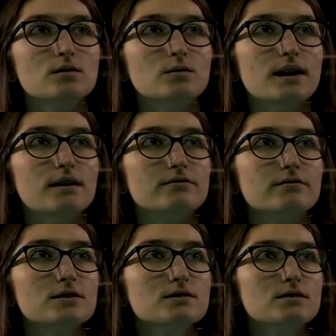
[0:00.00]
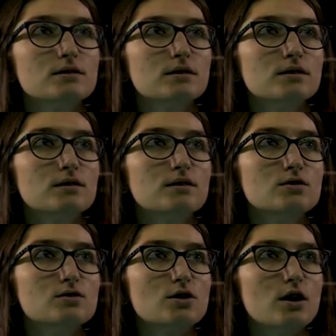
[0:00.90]
We have first,
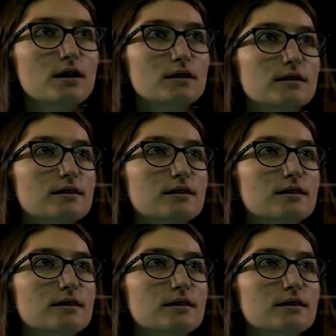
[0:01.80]
char,